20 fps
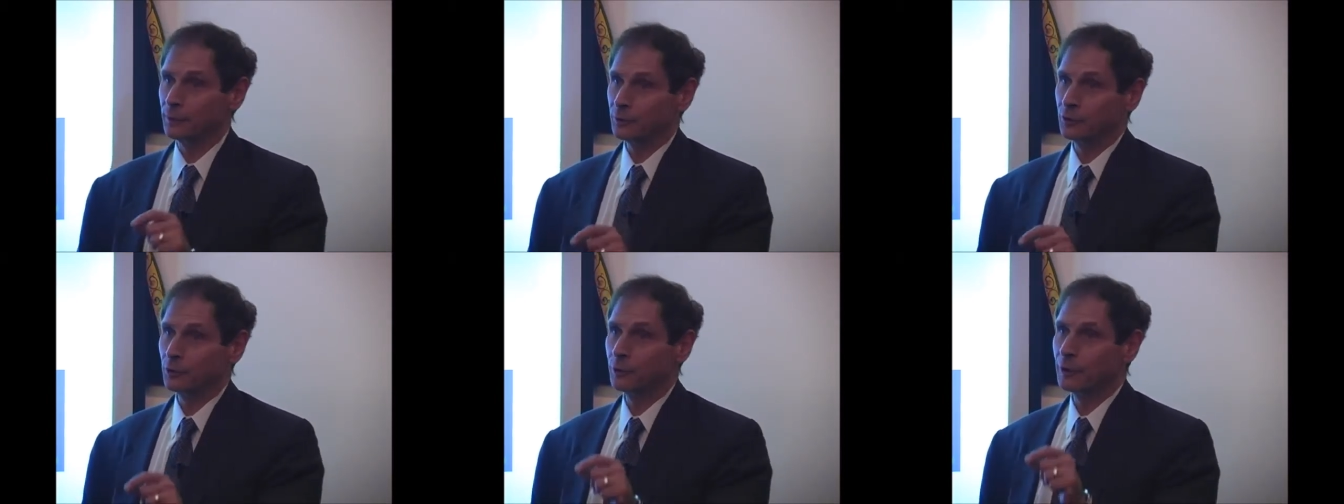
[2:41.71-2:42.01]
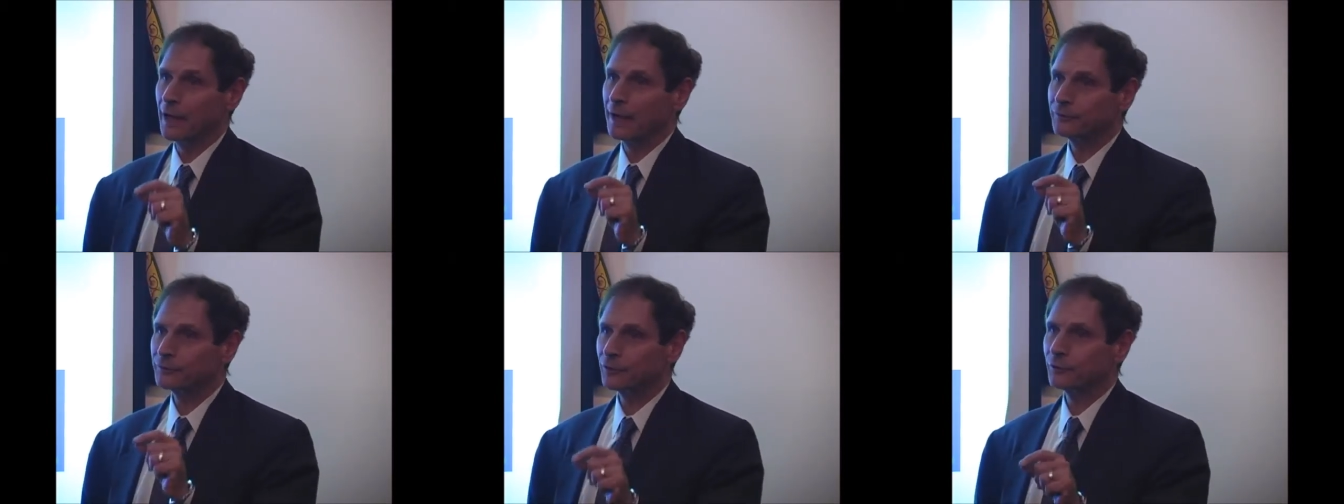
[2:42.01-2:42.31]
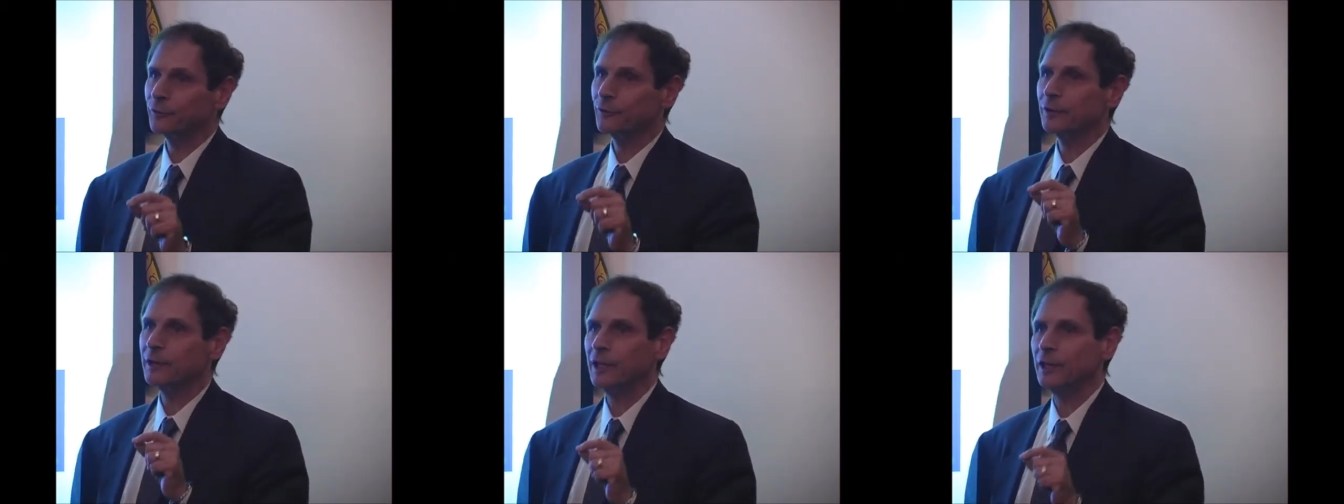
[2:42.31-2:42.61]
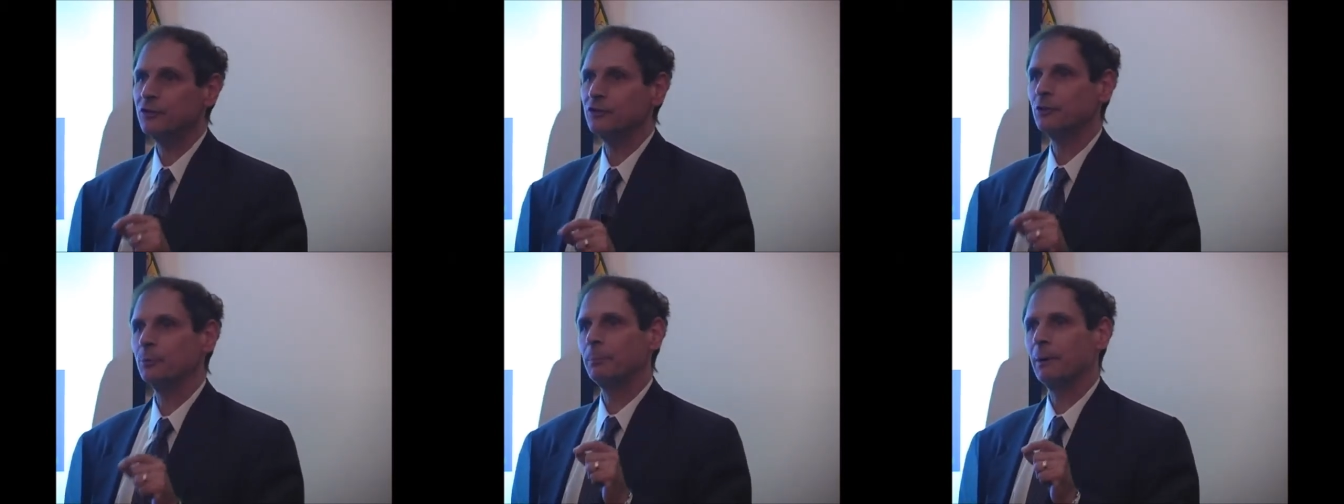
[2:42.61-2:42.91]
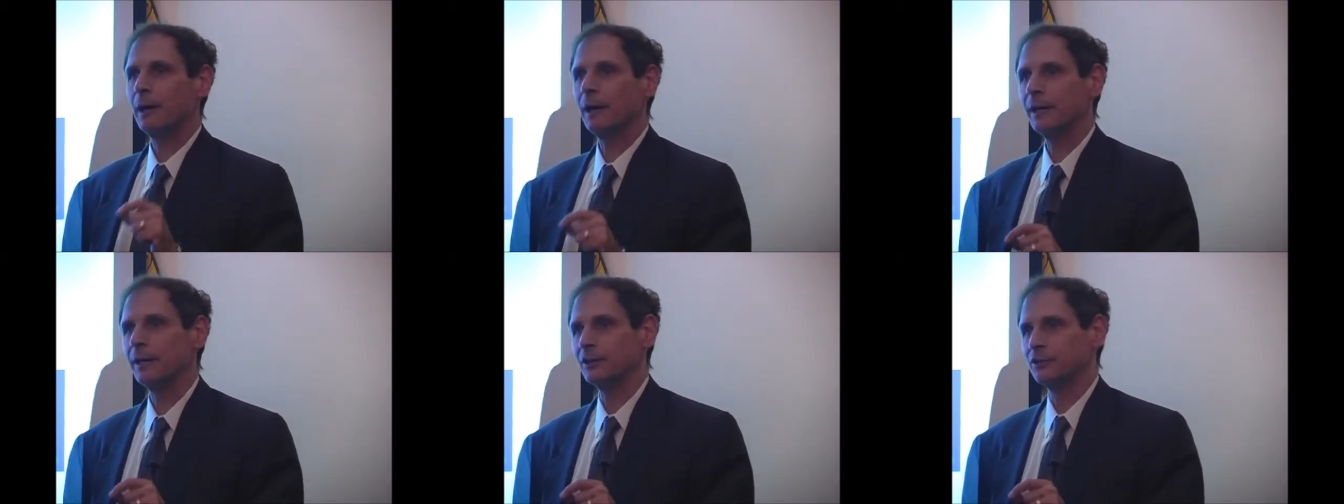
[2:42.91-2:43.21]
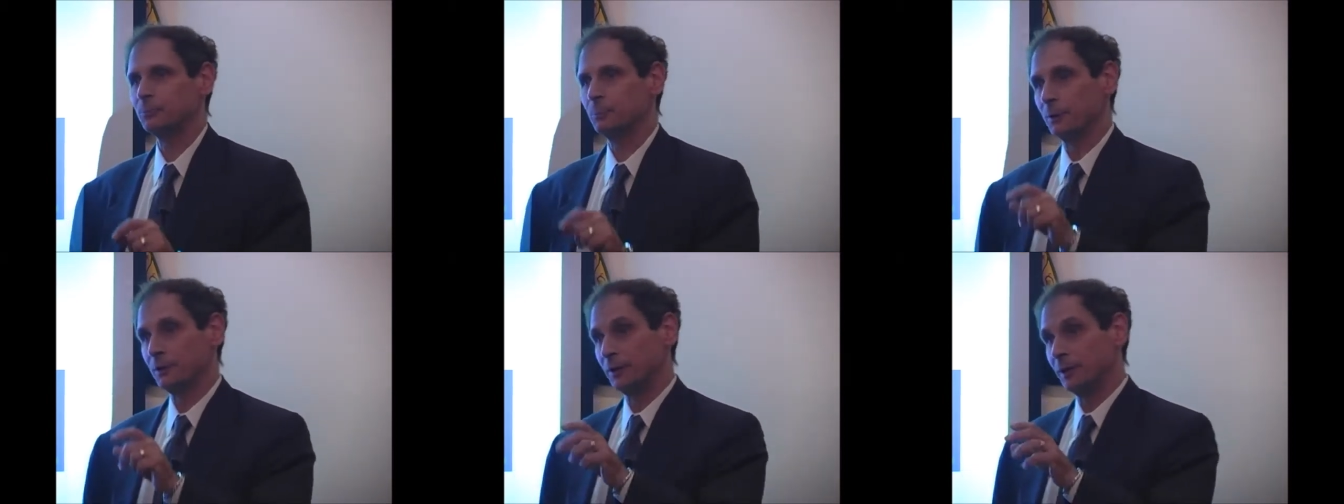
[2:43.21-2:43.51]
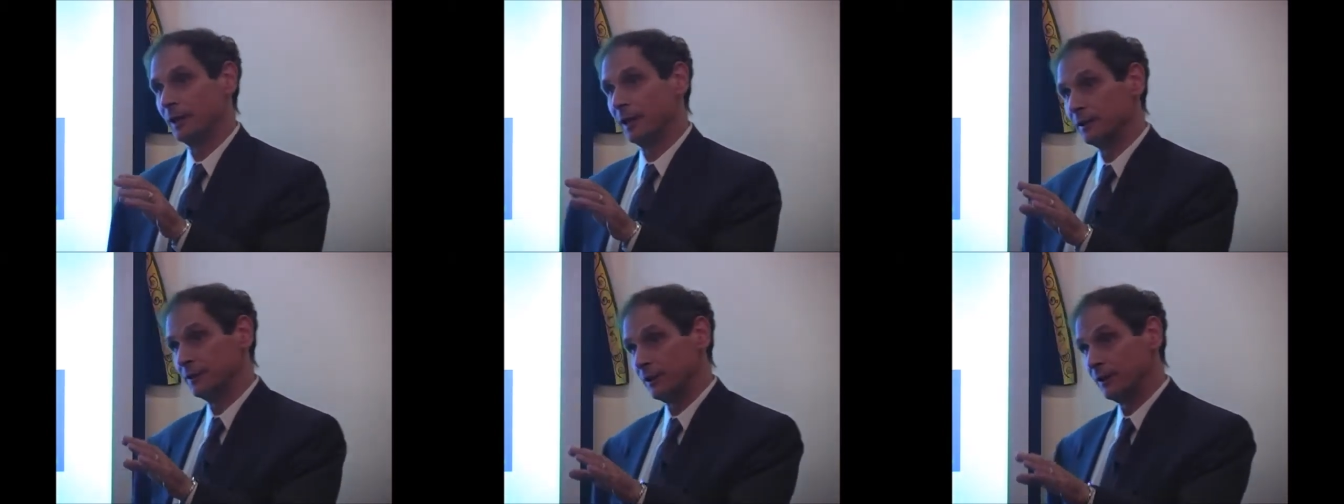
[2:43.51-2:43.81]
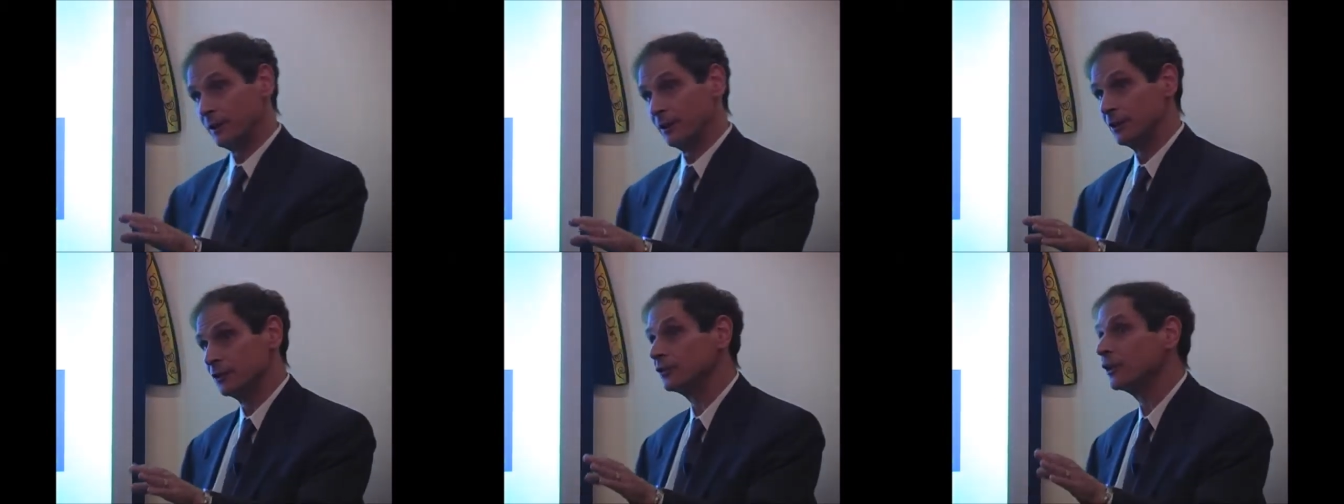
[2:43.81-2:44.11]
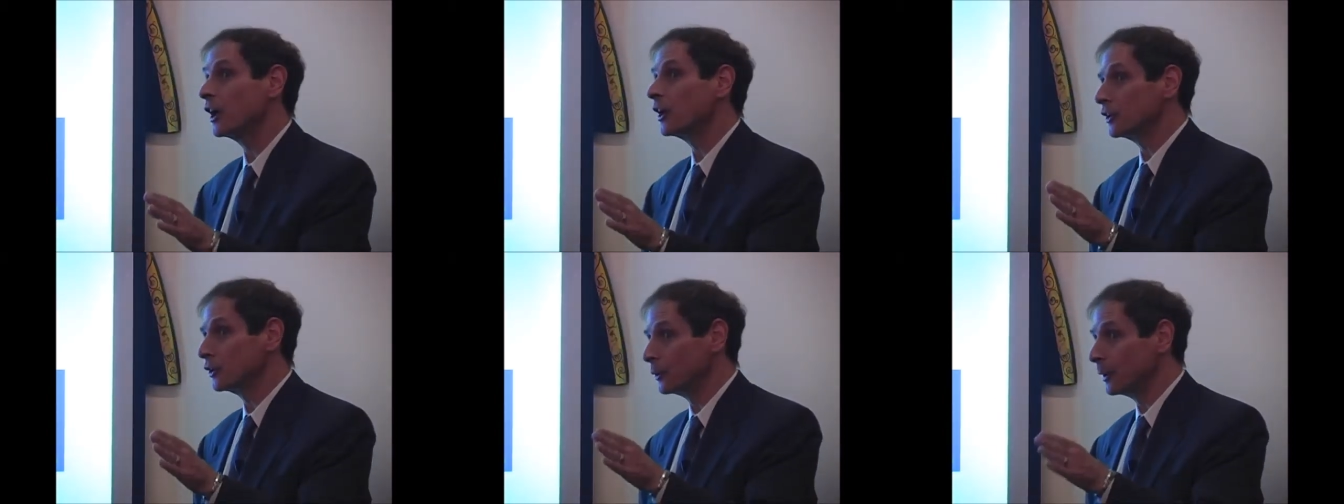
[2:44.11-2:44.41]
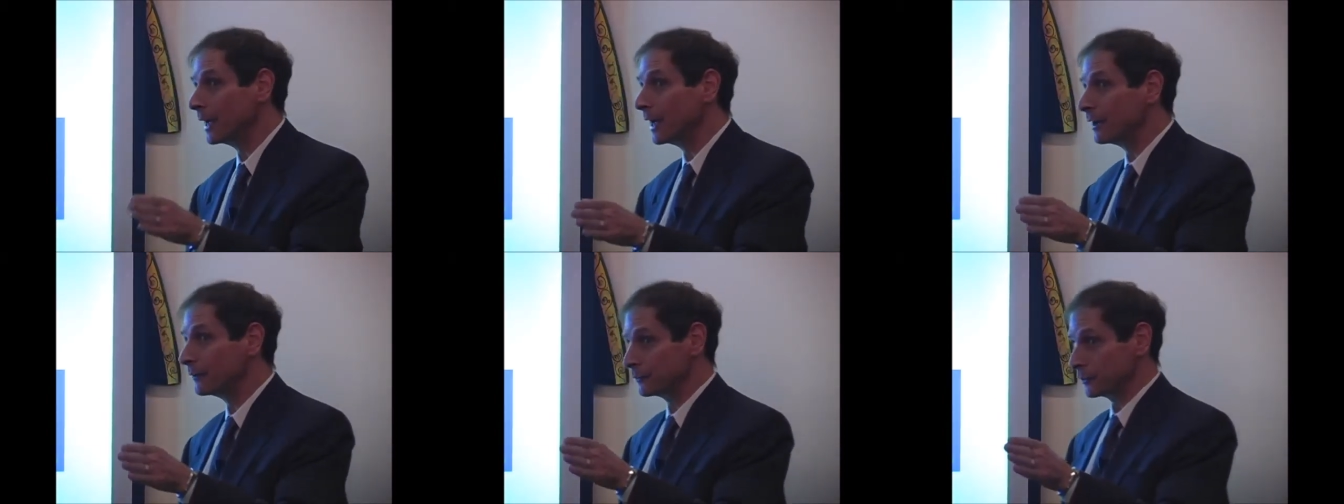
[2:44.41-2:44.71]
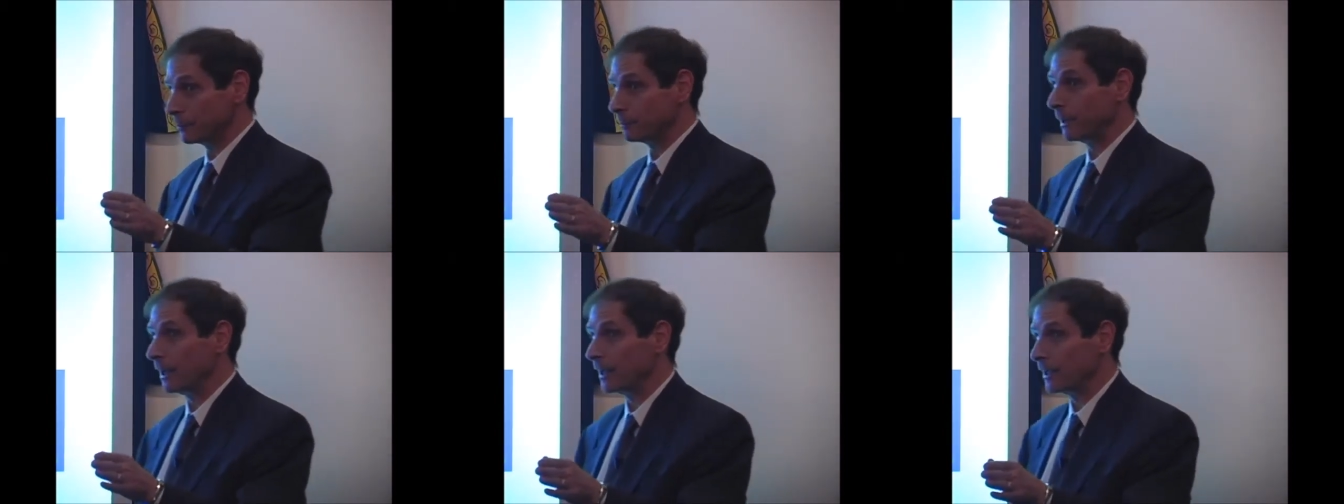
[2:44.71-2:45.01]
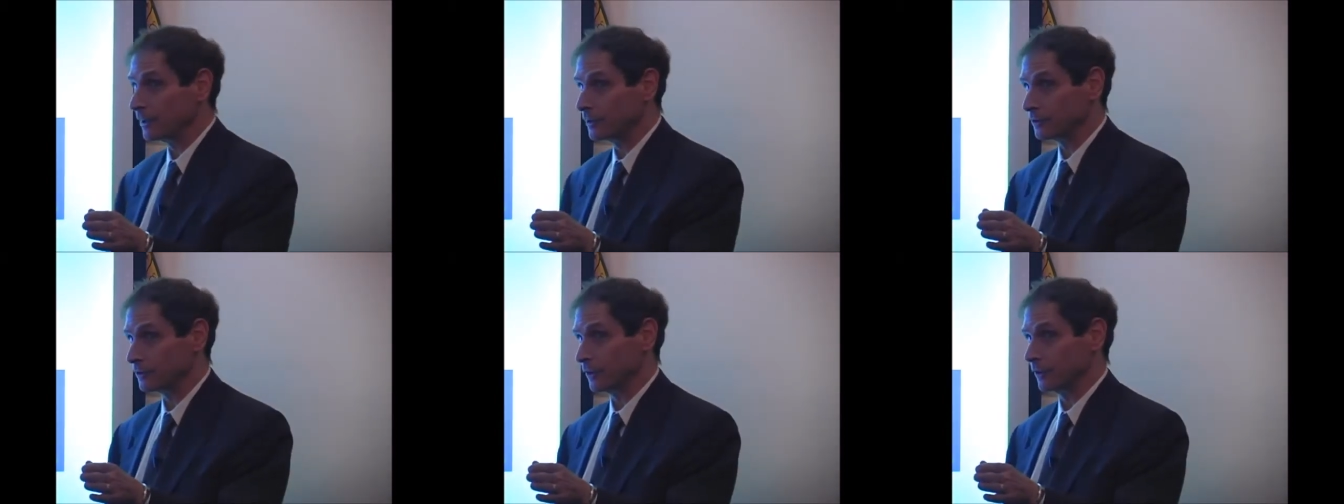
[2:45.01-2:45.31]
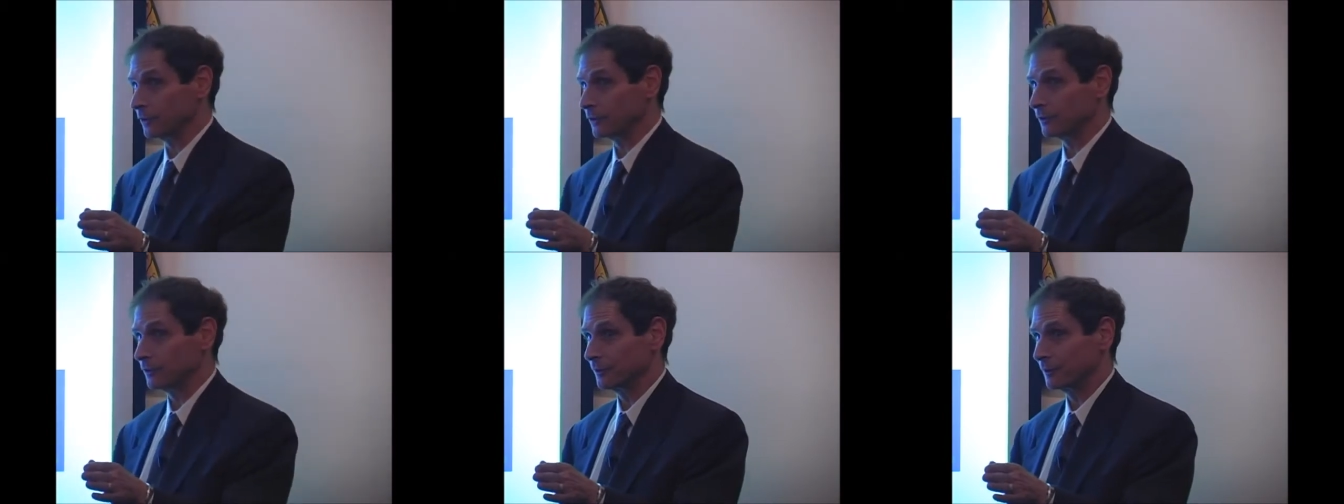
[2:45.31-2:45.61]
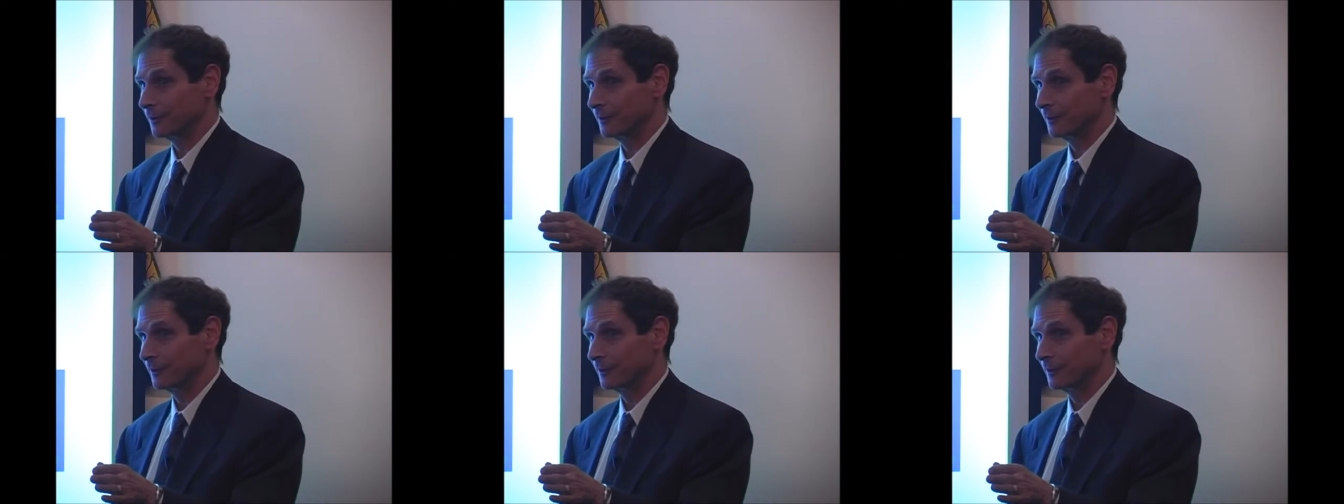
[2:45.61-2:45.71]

you have to forget your bias, but the idea is you have your biases.